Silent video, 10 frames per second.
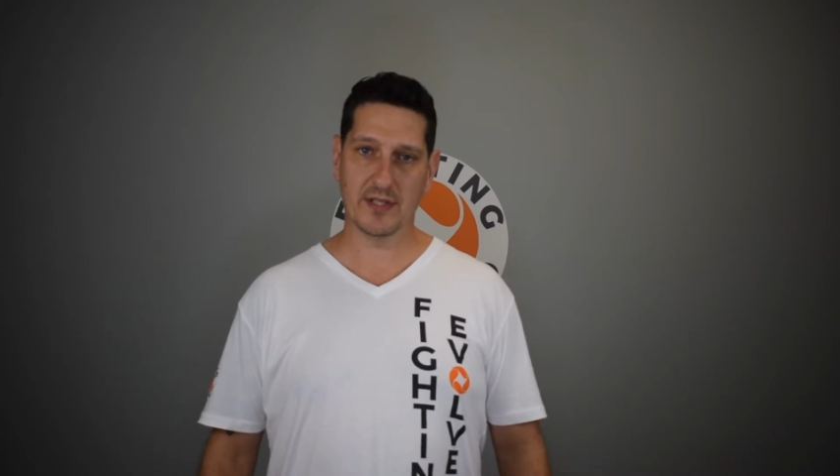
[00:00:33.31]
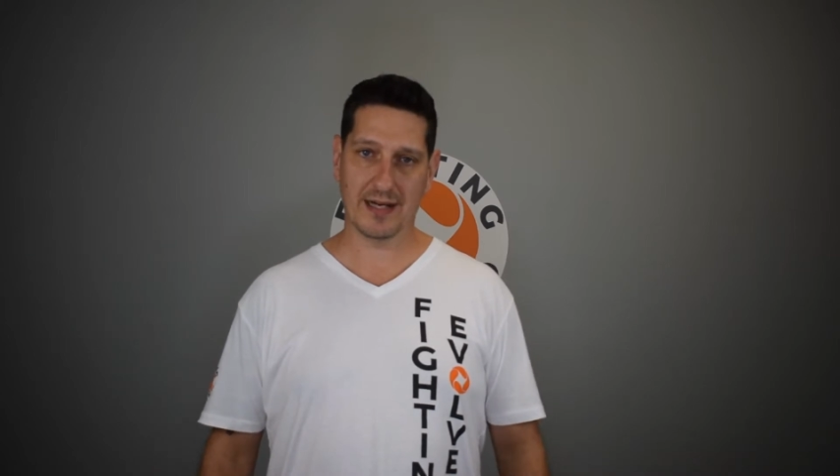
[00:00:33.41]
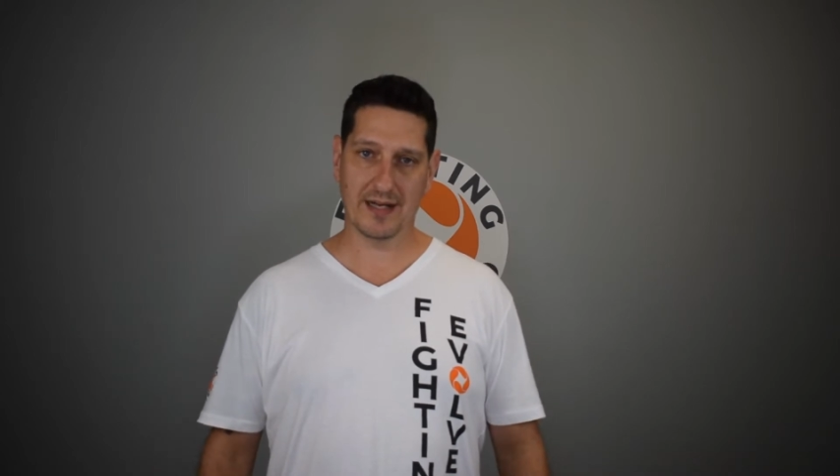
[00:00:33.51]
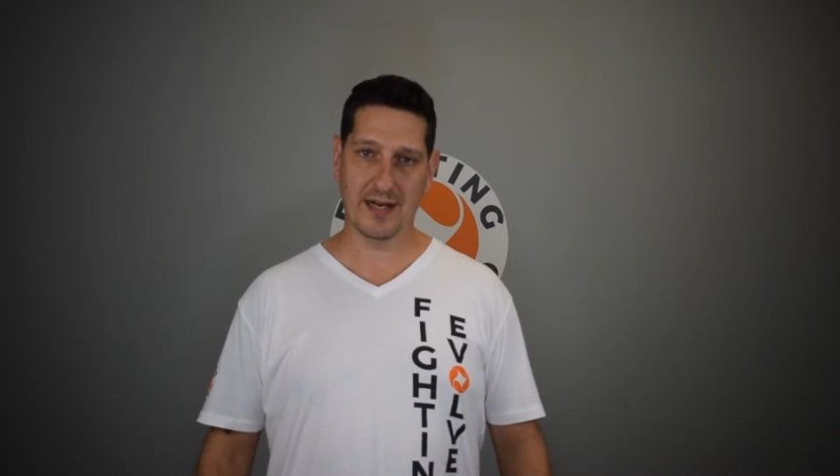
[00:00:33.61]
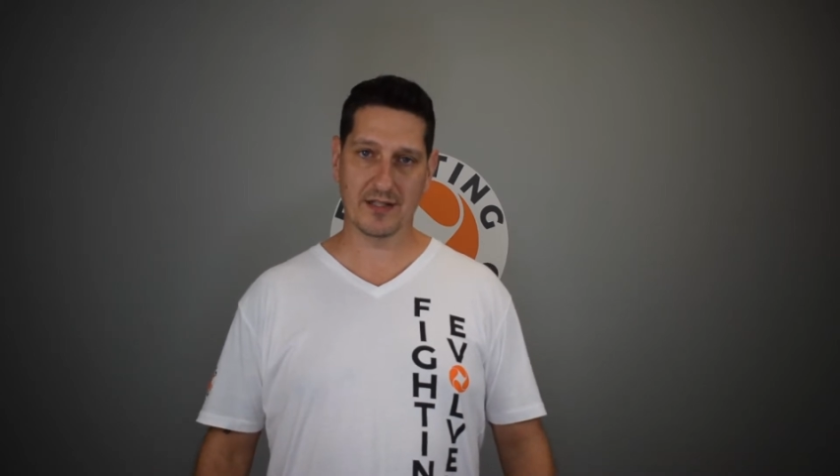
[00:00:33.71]

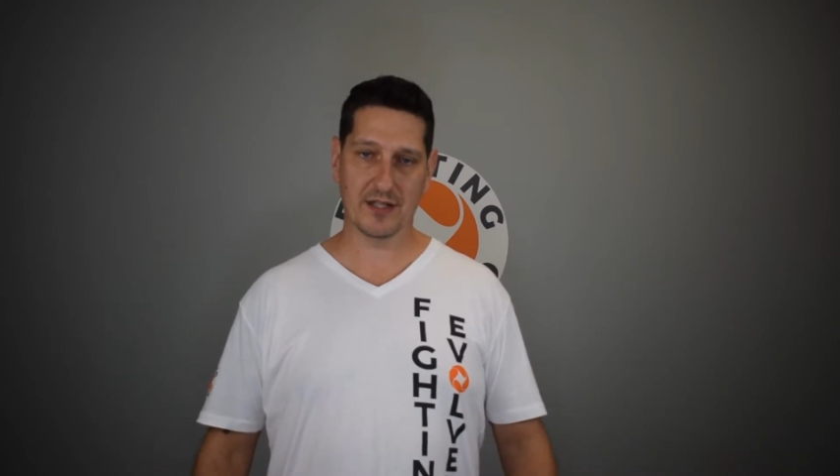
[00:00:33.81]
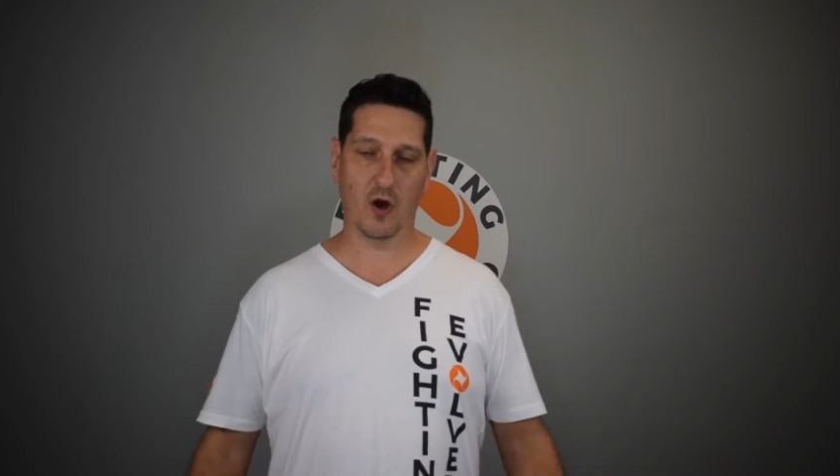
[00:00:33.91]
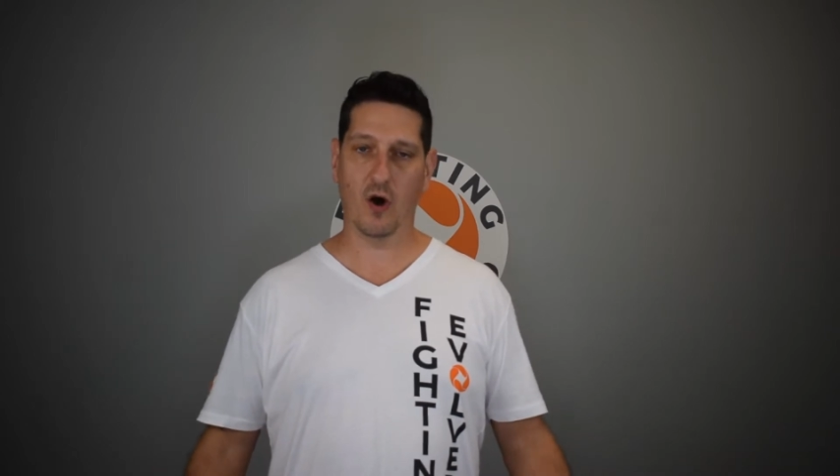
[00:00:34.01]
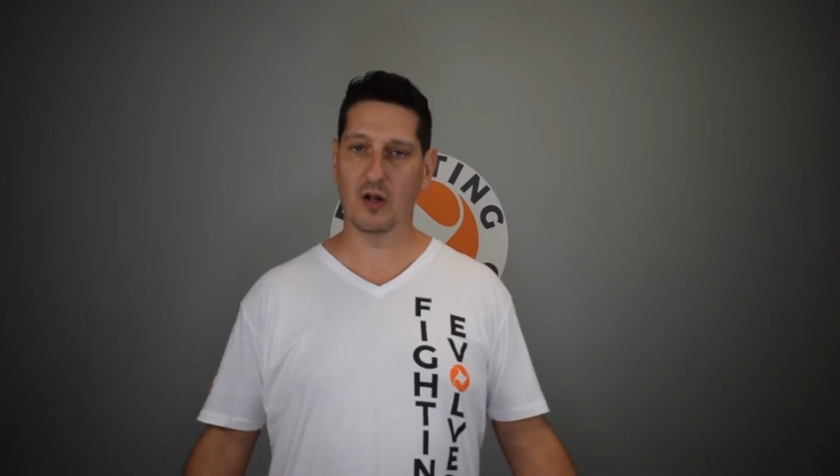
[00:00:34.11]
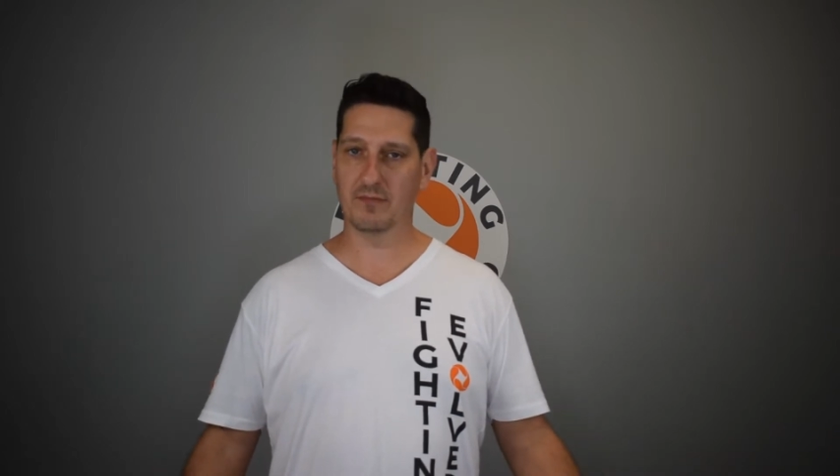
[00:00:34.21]
techniques in
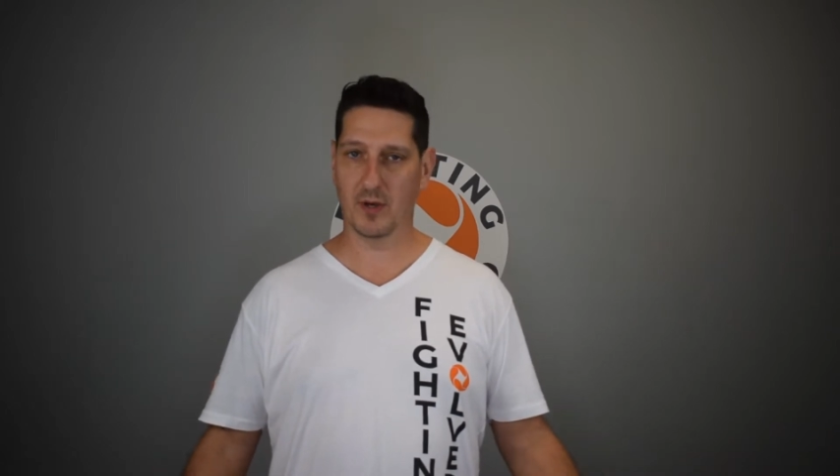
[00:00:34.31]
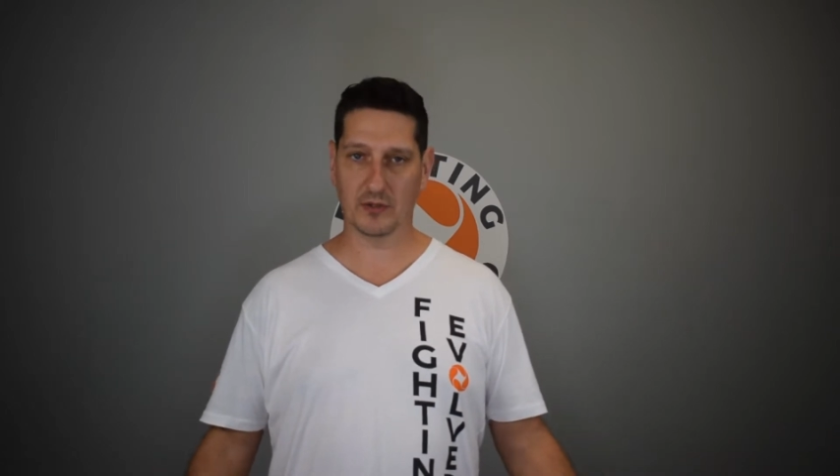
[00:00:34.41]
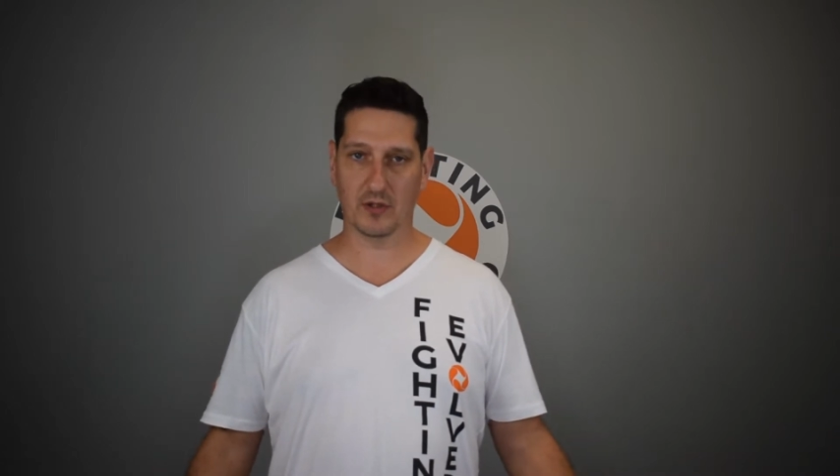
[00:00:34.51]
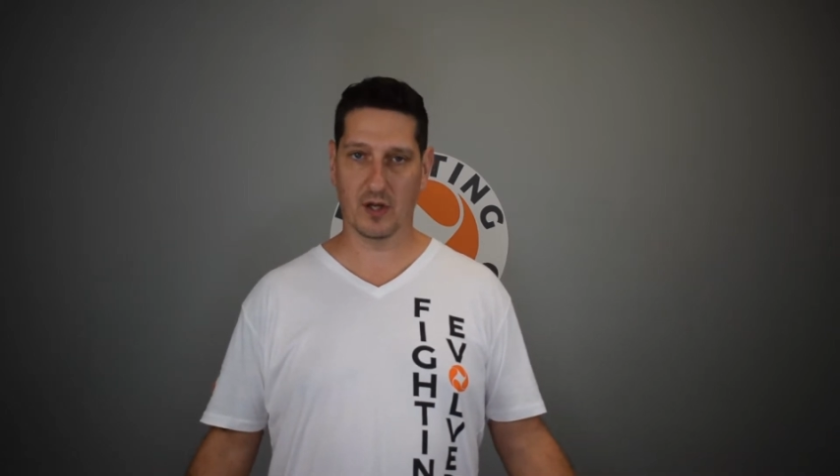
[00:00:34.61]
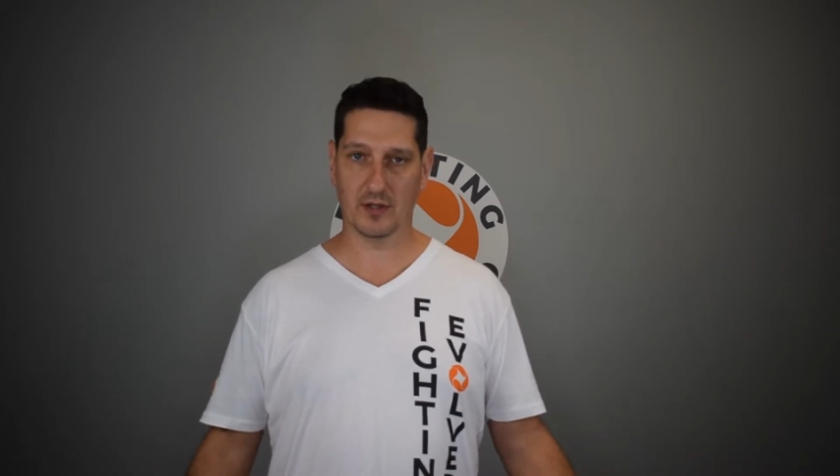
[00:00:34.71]
all of
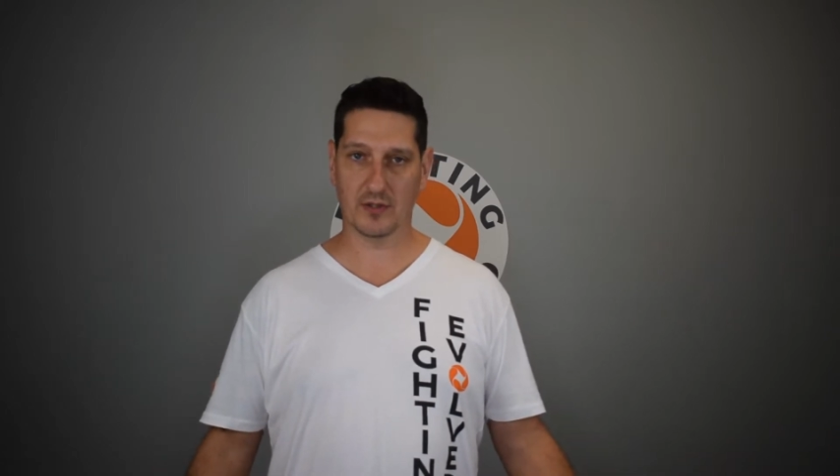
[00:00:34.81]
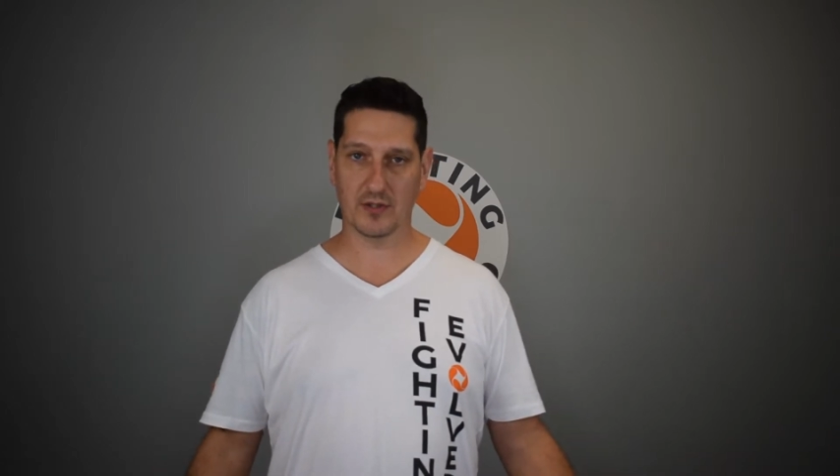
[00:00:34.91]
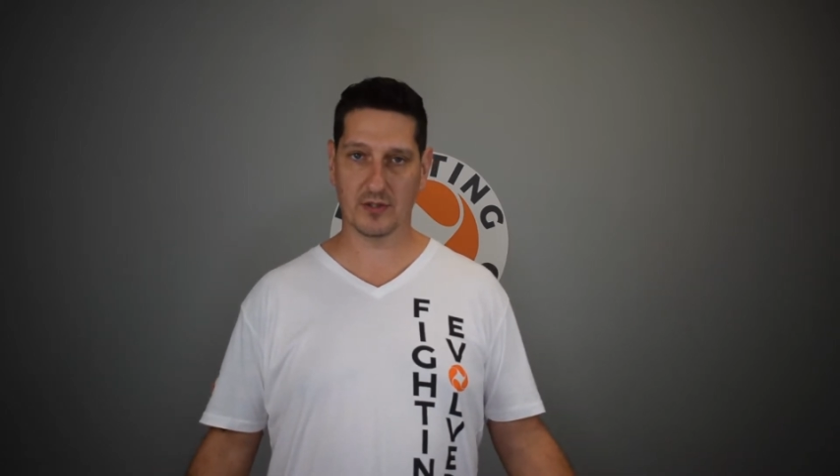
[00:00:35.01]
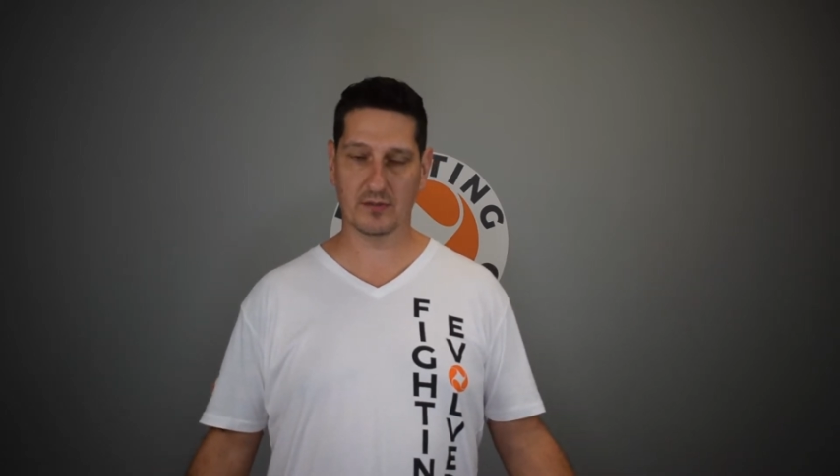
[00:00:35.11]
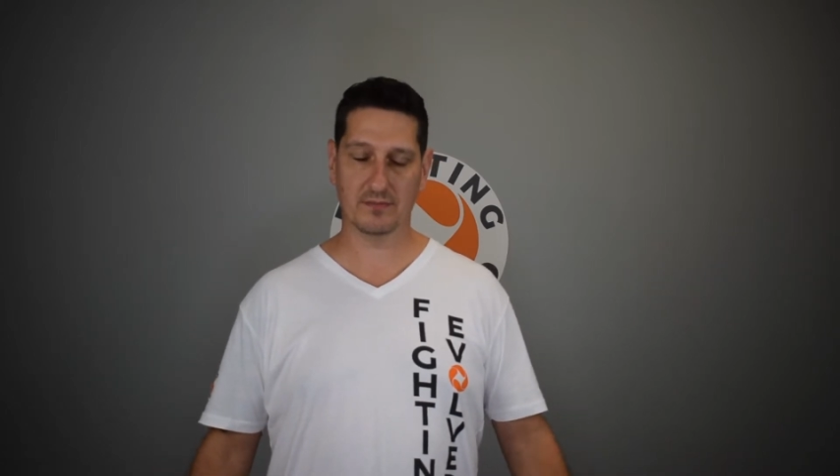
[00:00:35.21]
martial
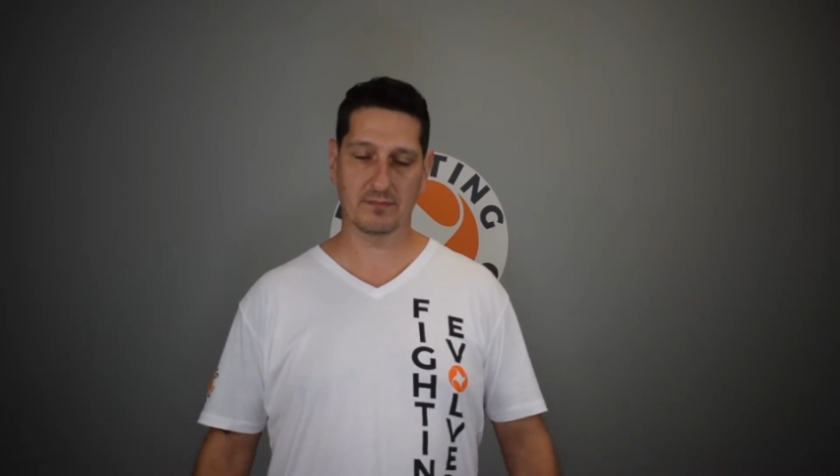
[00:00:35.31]
arts.